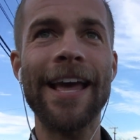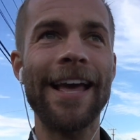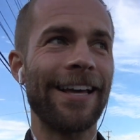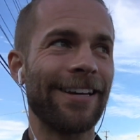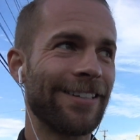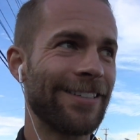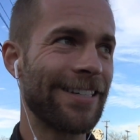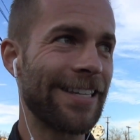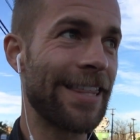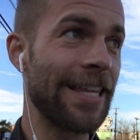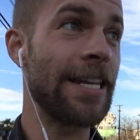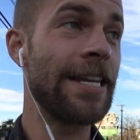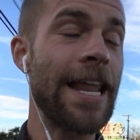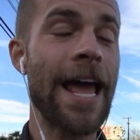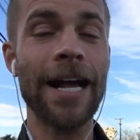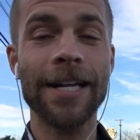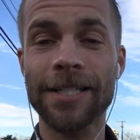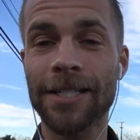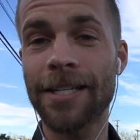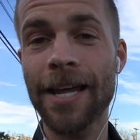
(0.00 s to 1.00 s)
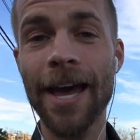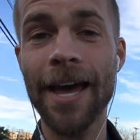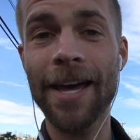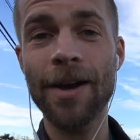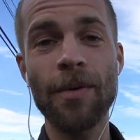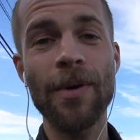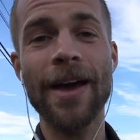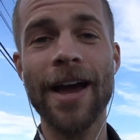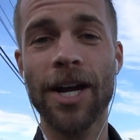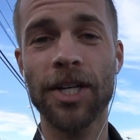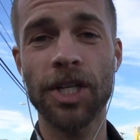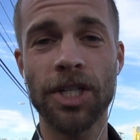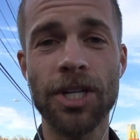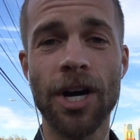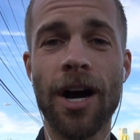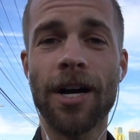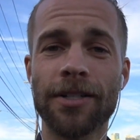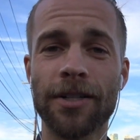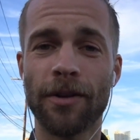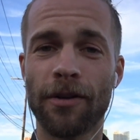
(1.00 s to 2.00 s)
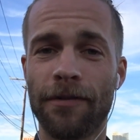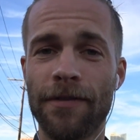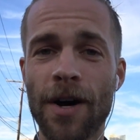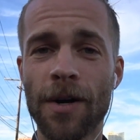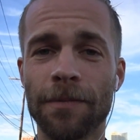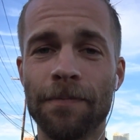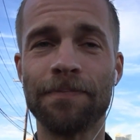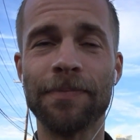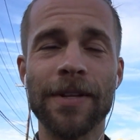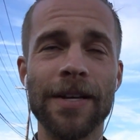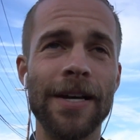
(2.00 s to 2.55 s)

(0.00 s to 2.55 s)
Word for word: And the next day, we actually talked on the phone.